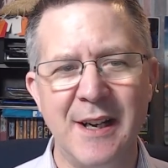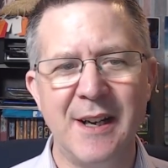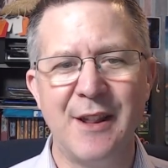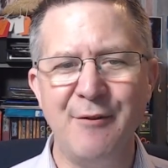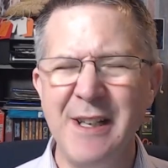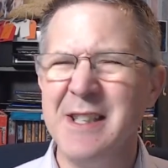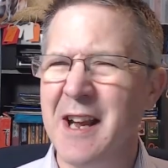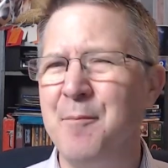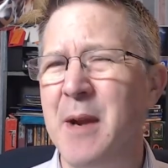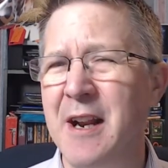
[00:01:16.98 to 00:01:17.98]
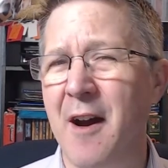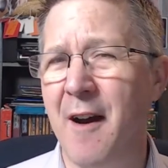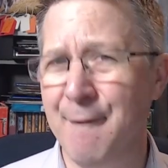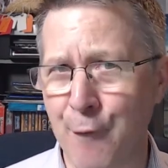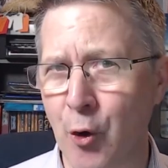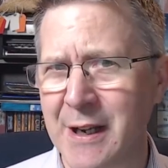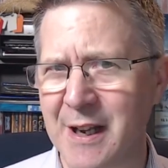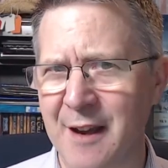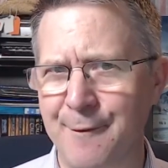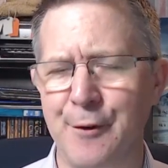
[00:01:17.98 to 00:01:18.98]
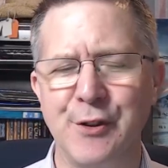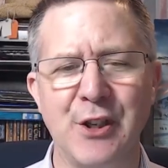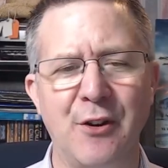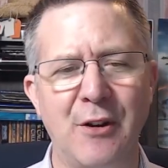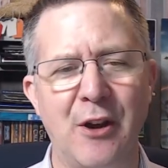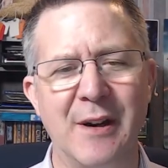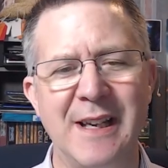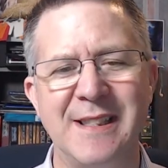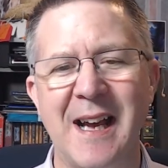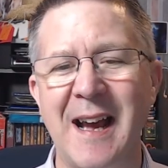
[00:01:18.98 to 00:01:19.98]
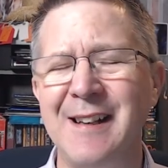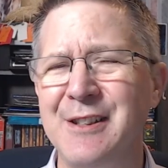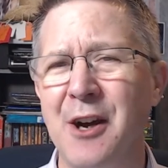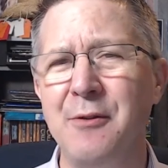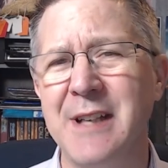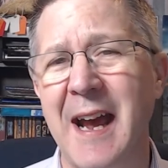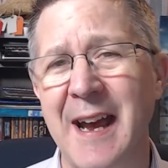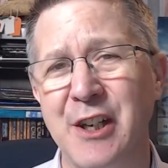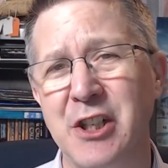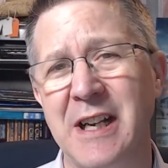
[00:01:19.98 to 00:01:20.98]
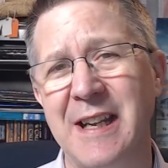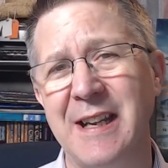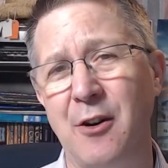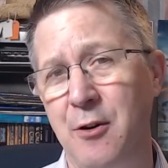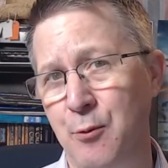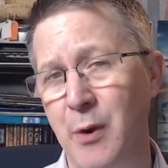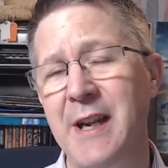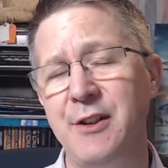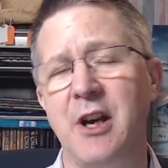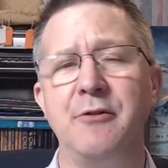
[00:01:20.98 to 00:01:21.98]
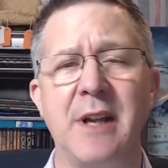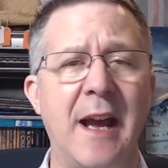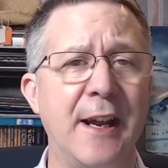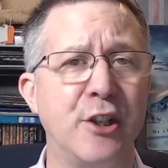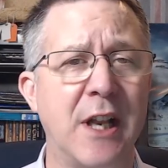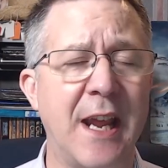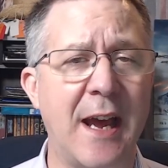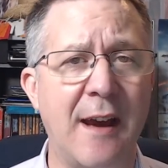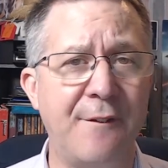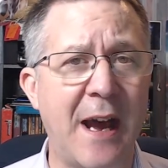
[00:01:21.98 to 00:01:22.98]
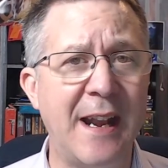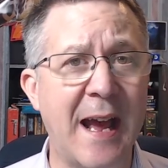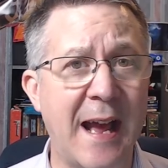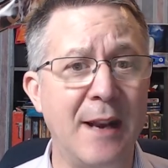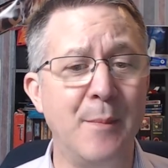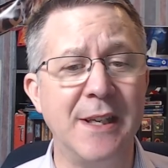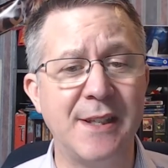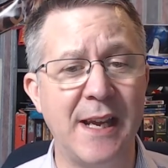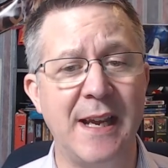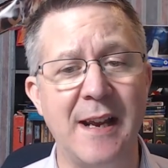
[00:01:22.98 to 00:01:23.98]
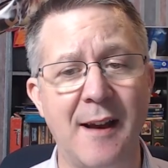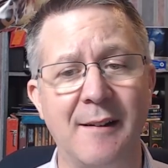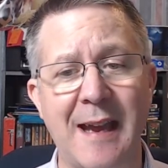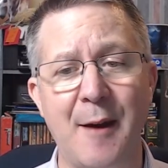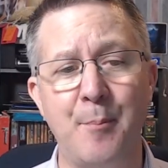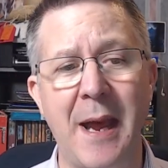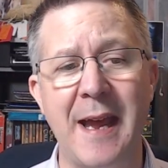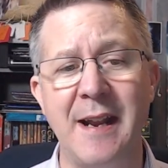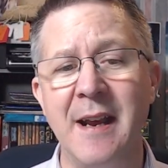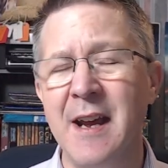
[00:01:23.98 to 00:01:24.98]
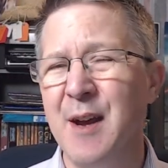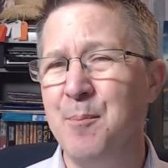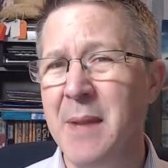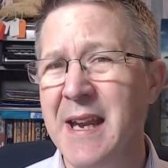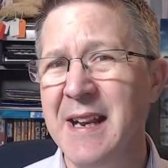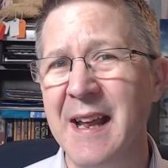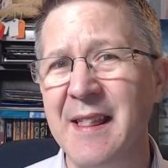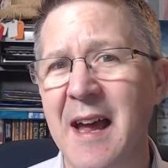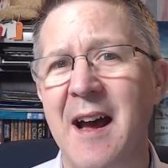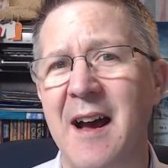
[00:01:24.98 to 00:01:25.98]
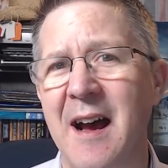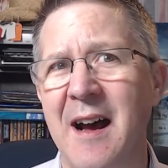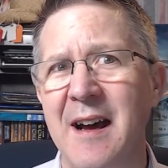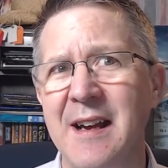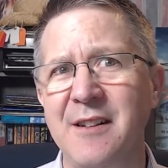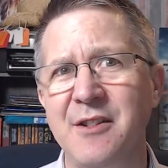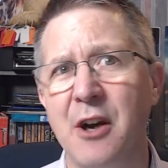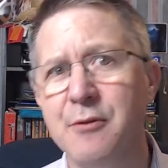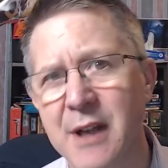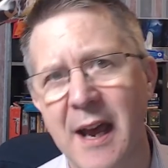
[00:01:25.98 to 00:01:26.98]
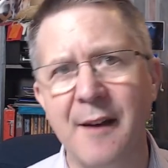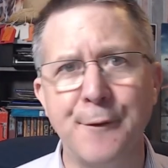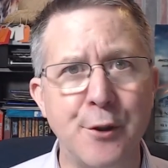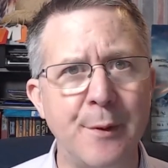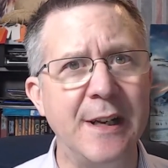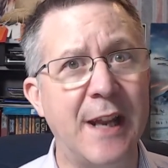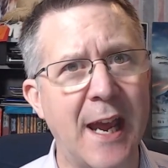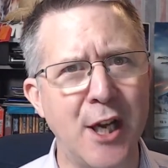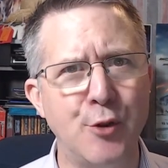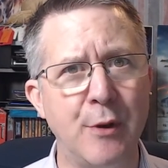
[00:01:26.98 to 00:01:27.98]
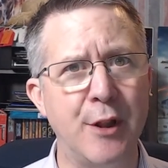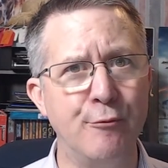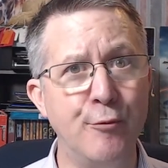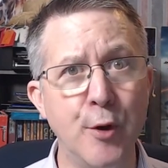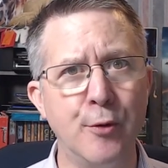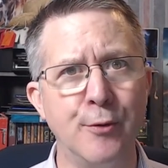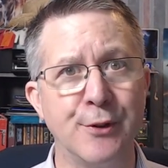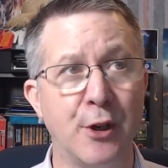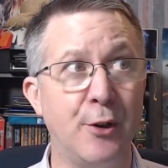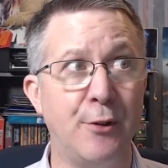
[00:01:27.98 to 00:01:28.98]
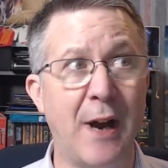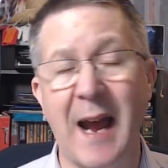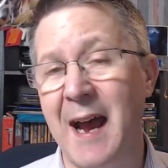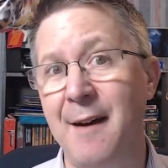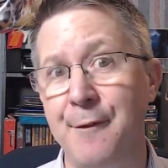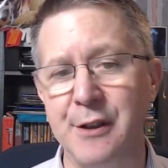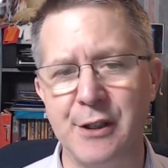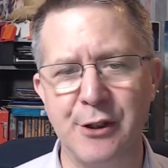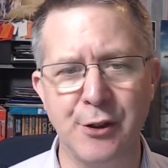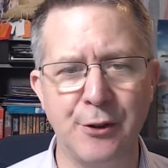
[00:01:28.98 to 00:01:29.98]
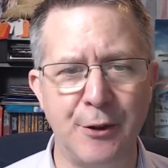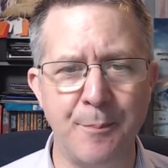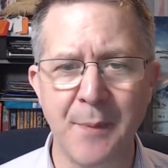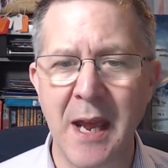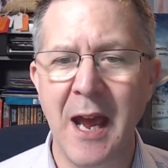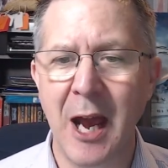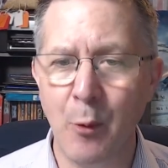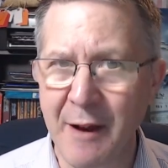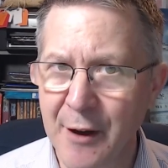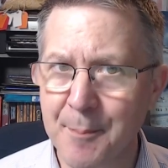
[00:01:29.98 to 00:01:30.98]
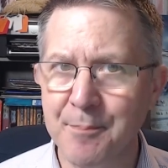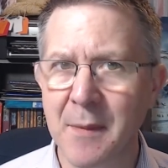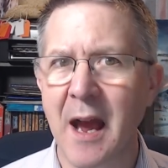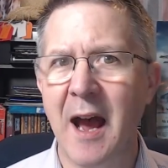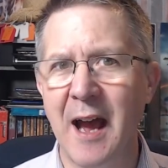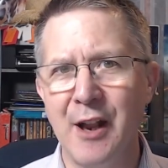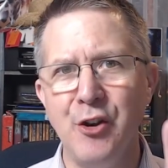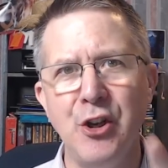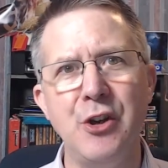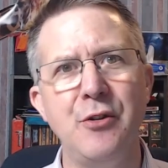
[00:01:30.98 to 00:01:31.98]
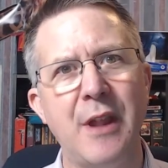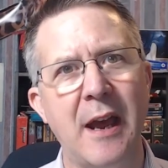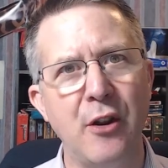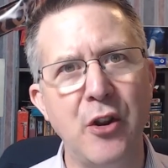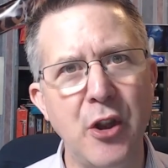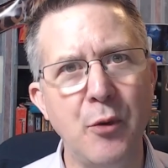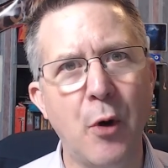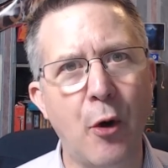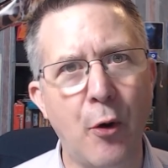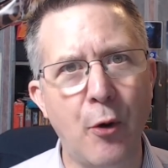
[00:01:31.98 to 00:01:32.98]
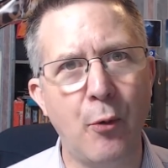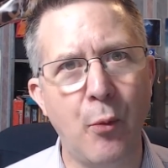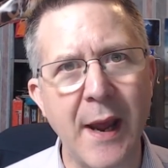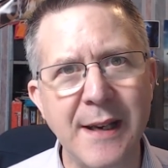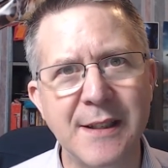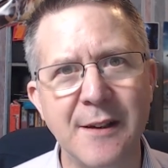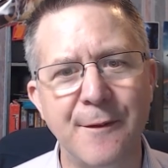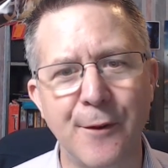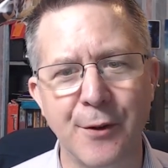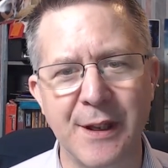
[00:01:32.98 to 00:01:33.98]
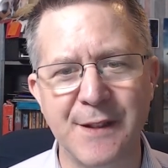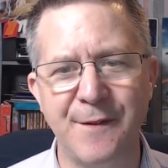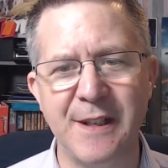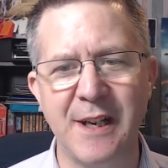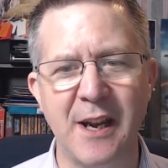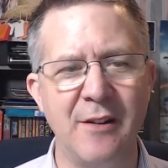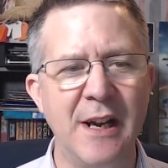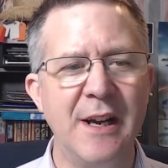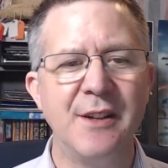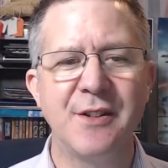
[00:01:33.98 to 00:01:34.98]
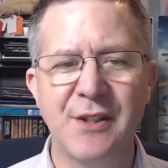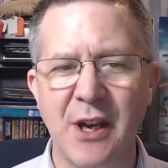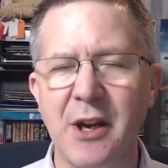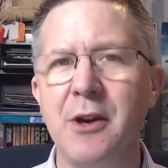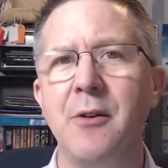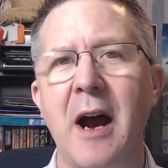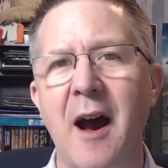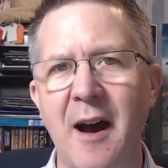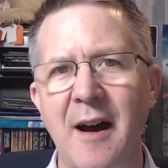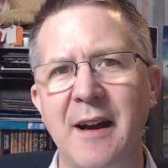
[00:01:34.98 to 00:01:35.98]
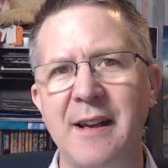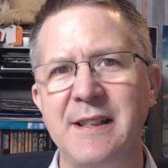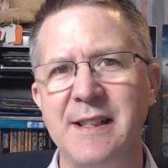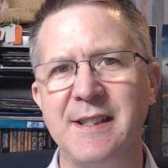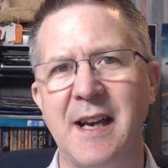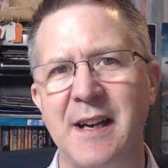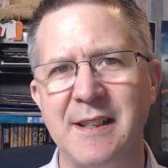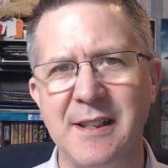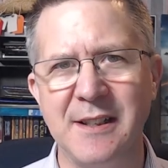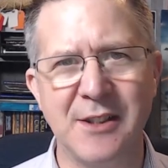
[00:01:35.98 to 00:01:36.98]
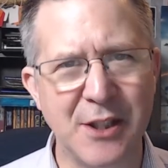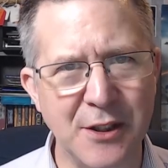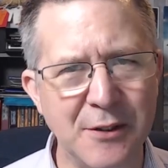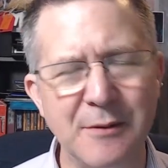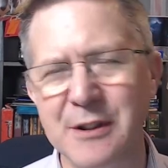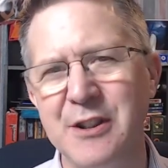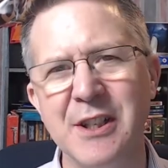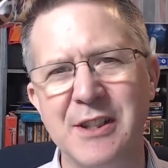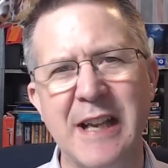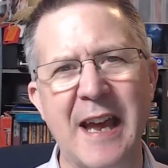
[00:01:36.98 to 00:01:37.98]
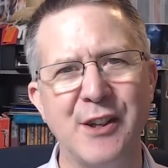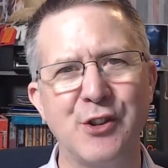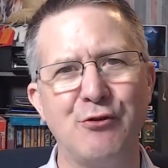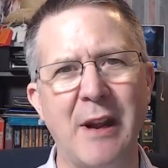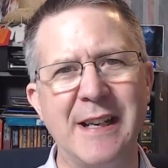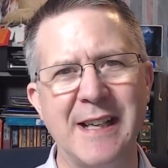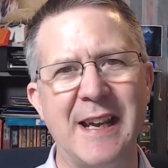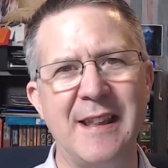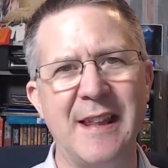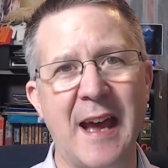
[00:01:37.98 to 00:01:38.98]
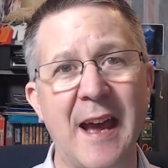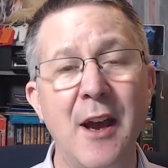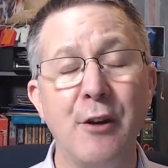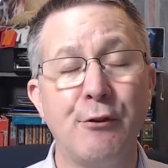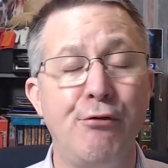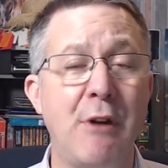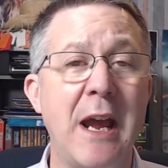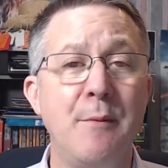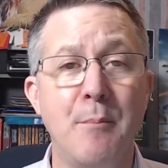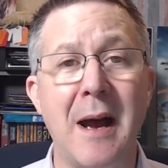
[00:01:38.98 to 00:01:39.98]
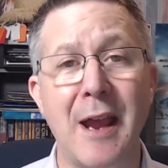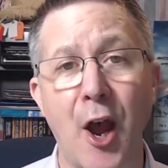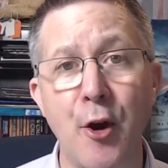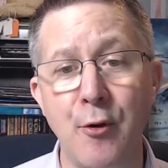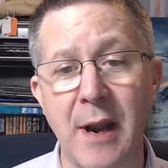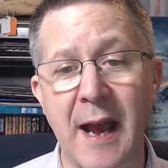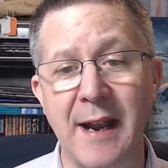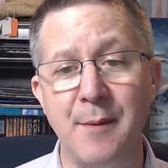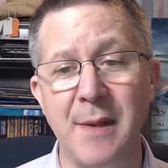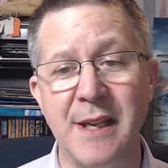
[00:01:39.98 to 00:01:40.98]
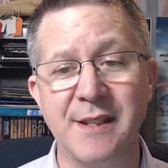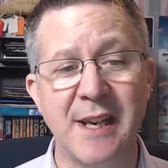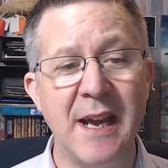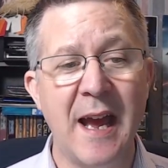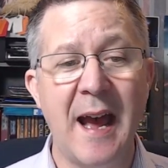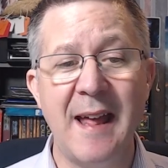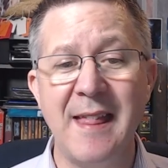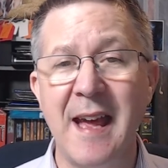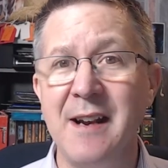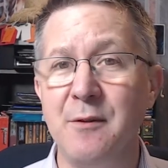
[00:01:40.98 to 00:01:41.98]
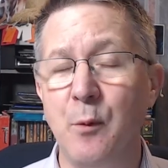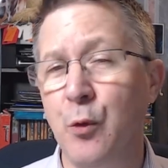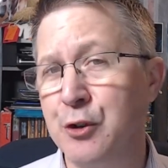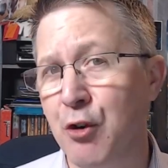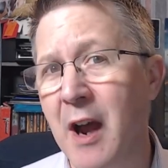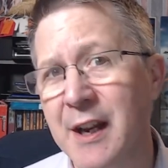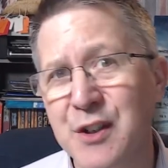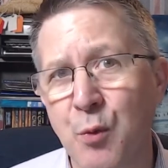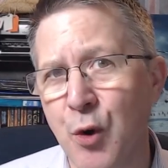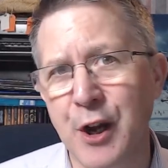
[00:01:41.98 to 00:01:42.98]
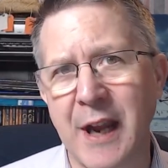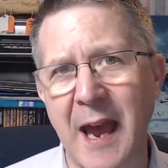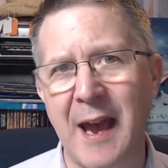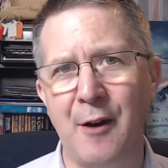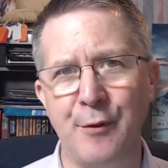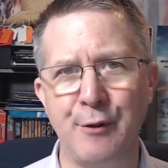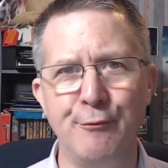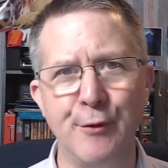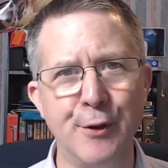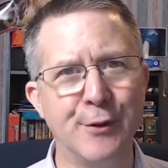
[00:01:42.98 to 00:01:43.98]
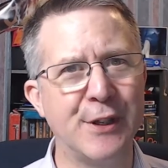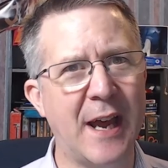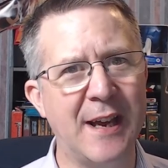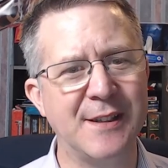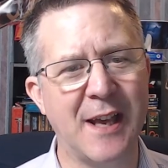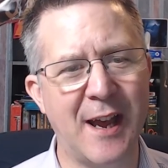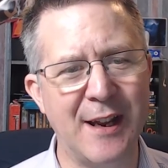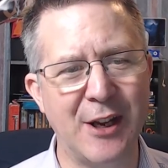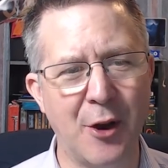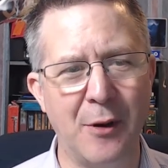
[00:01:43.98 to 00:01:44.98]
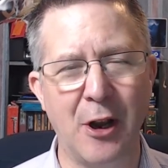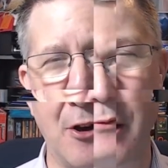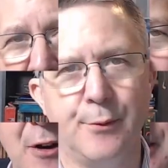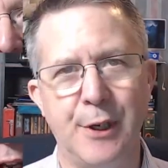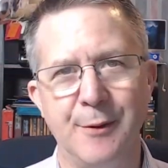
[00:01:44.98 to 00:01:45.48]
The reason I've been avoiding it for so long is that I don't actually, or we don't actually have an animist in our campaign, meaning that I don't have to engage with the rules or haven't at all. However, I knew that you were all waiting for this video, so I decided to just get straight in there, create my own Animist, and then try to work out the rules as I go along.